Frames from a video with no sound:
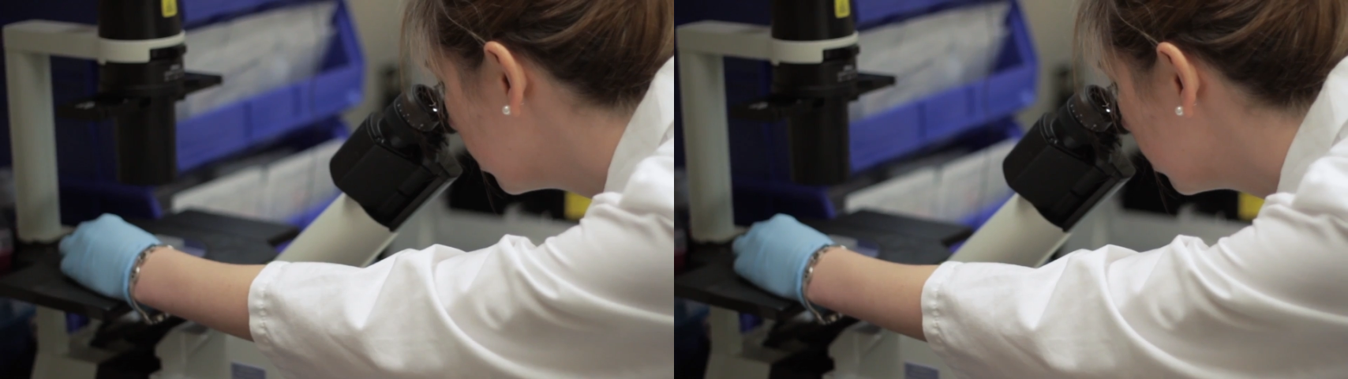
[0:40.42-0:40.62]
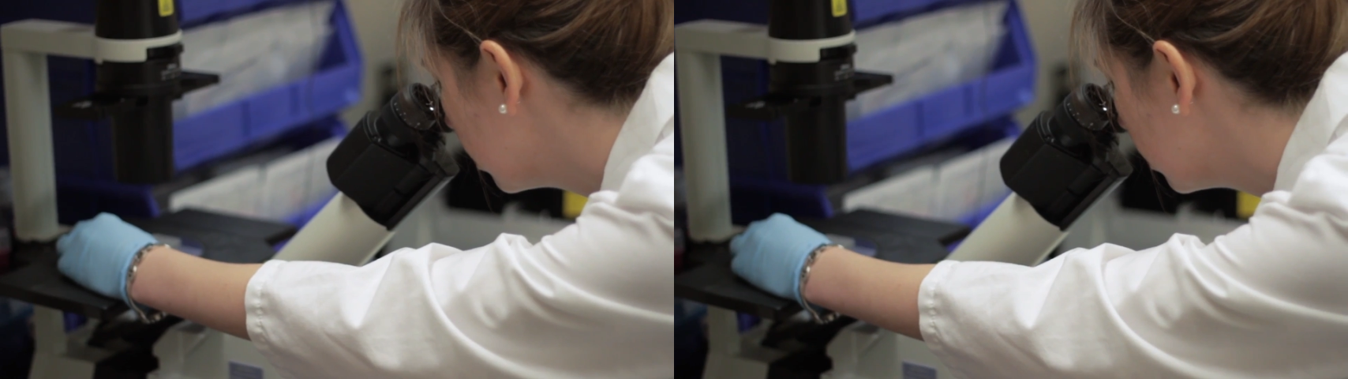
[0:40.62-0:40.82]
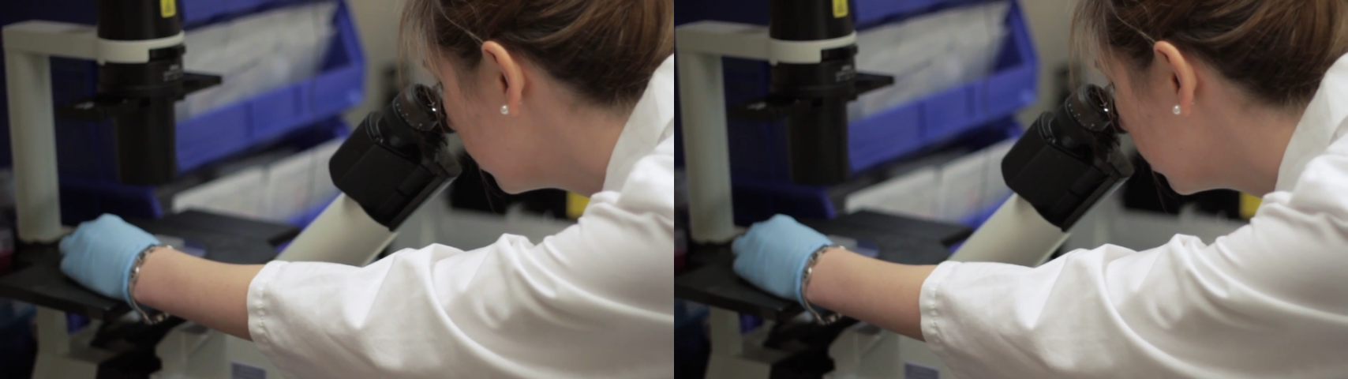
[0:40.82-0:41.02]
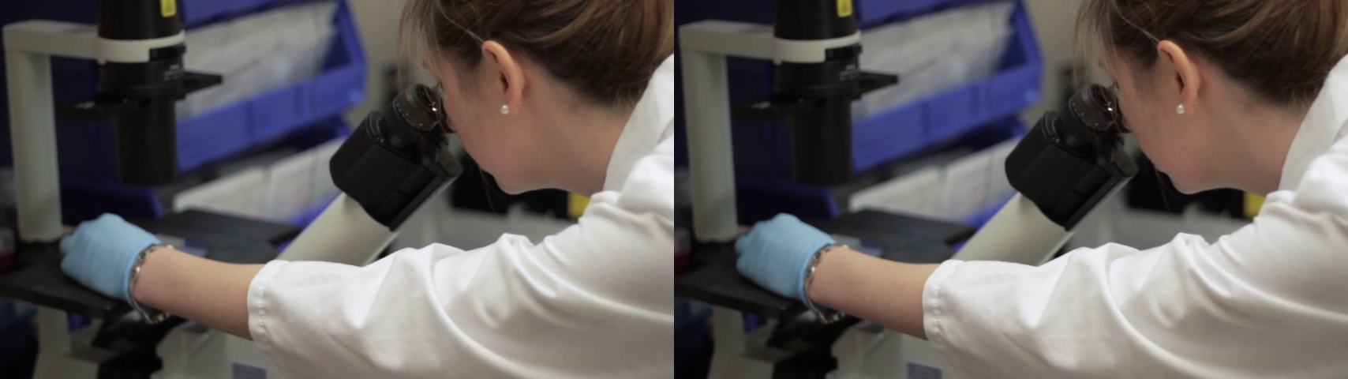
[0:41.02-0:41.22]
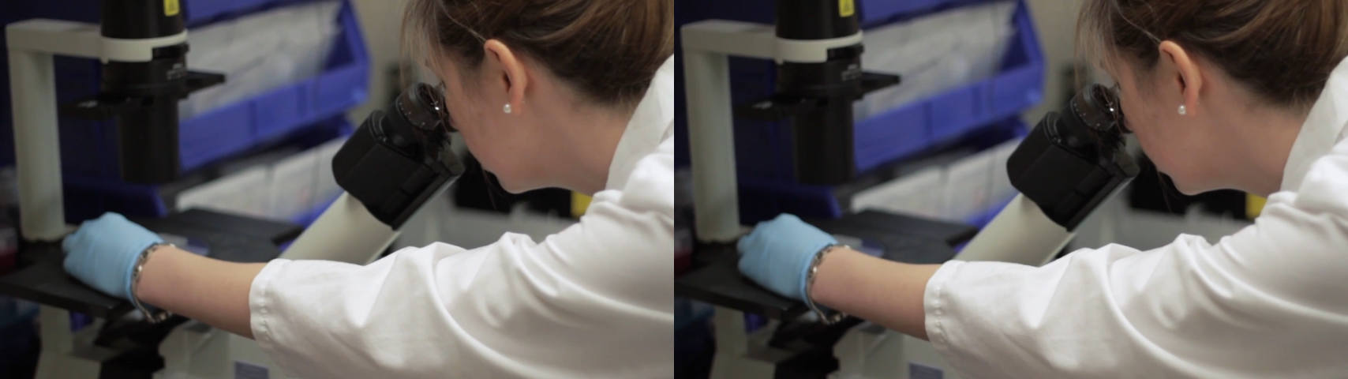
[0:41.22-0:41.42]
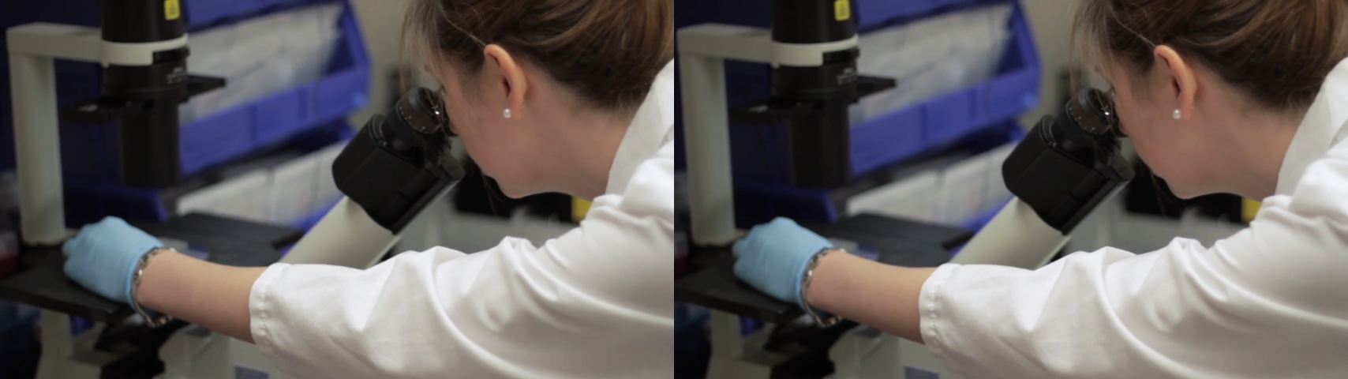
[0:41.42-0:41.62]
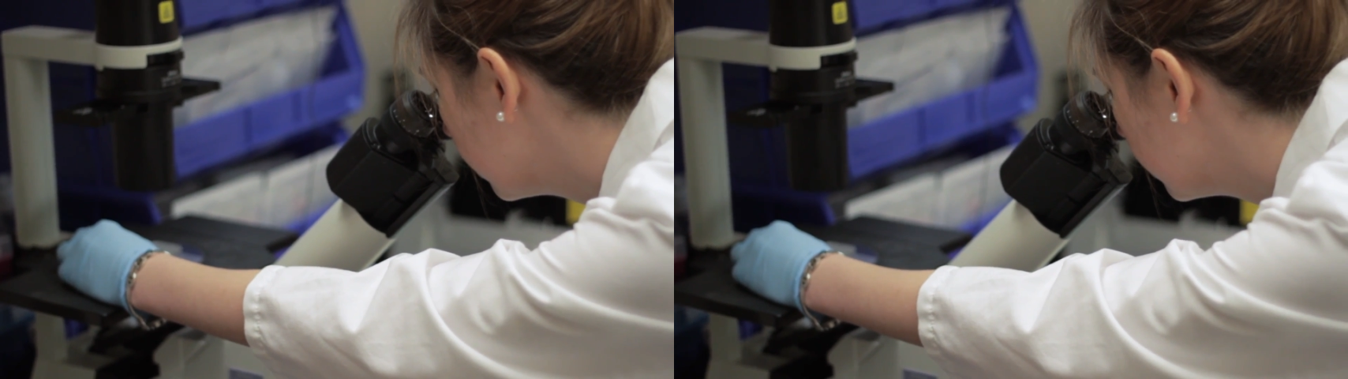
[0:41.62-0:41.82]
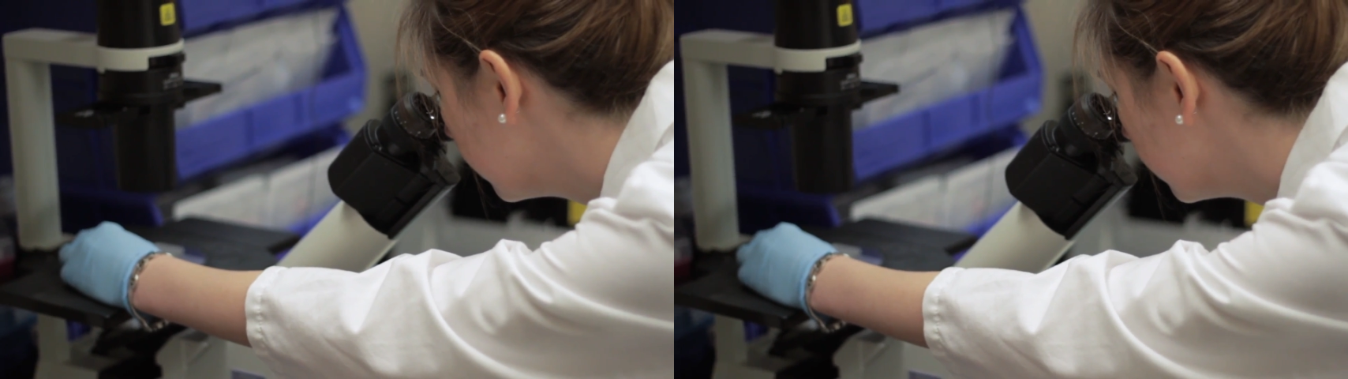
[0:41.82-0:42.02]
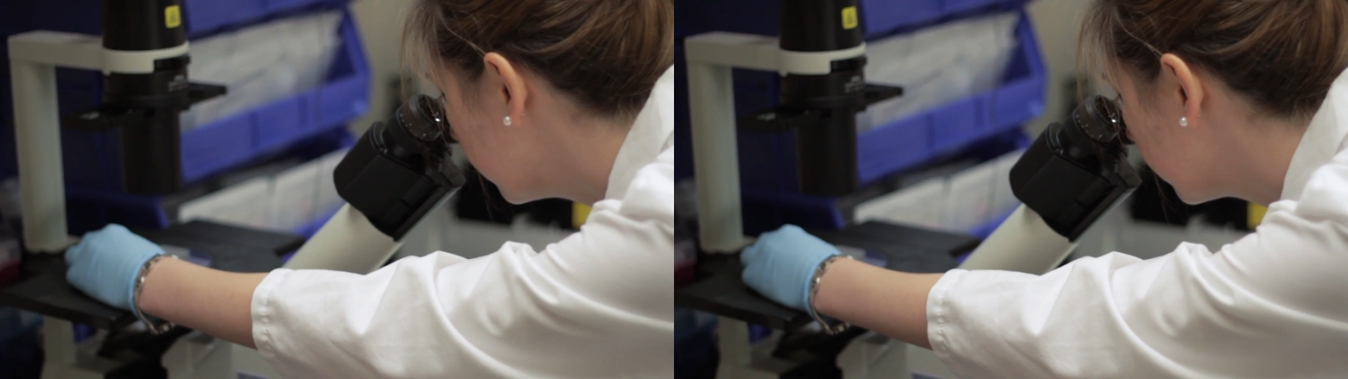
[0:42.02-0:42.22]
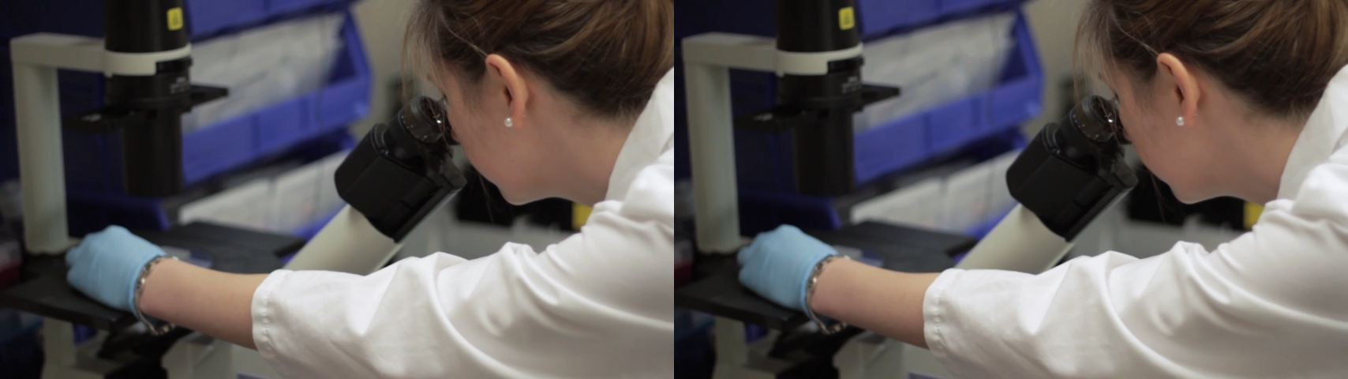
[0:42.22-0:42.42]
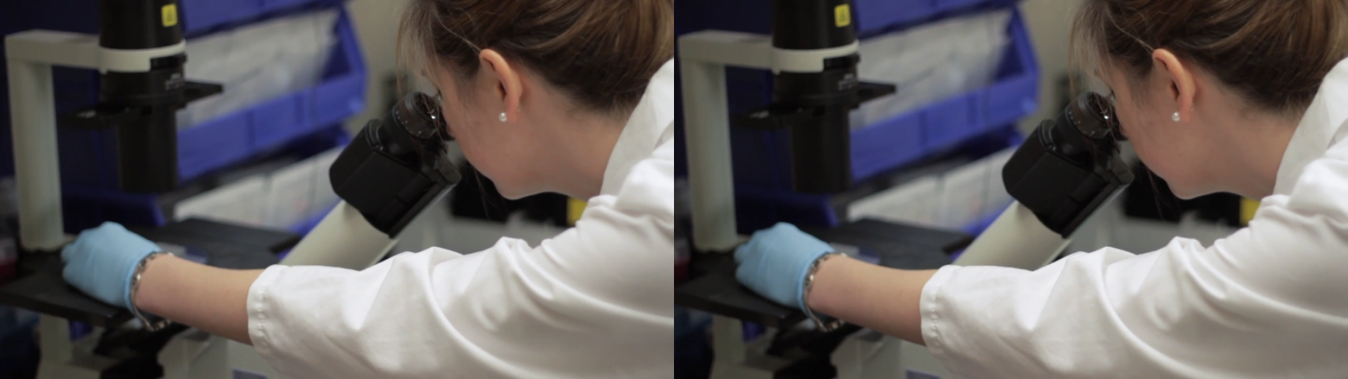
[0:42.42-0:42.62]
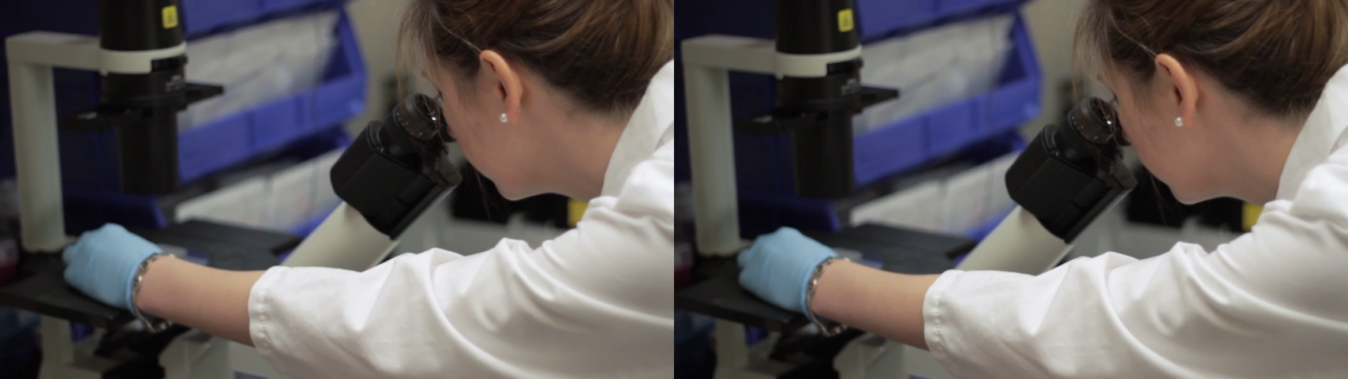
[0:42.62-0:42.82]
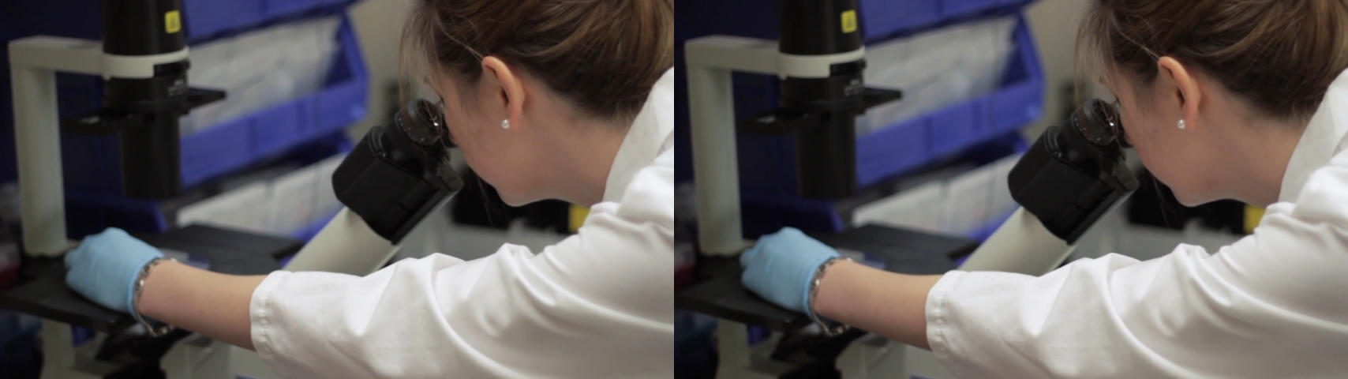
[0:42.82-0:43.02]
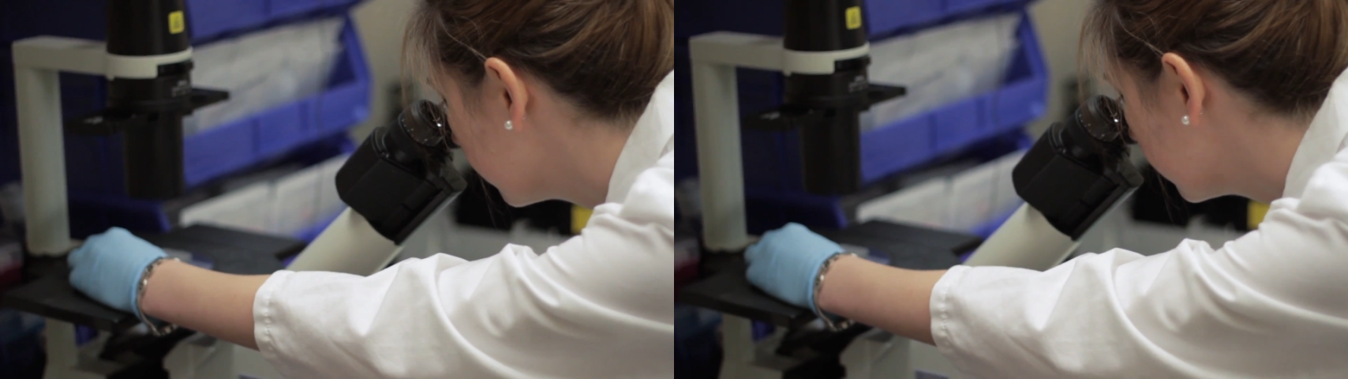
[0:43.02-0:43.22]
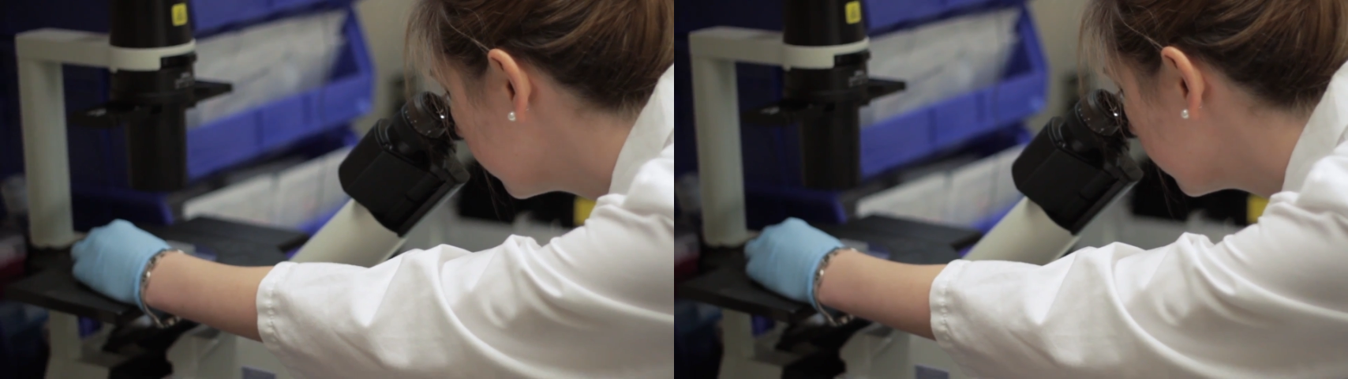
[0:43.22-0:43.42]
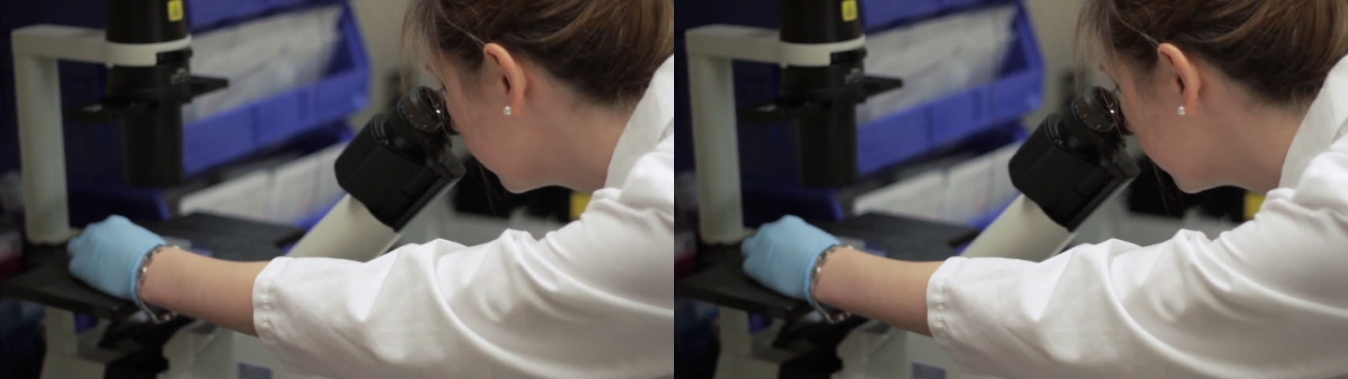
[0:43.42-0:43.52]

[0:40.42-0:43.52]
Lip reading: (no speaker visible)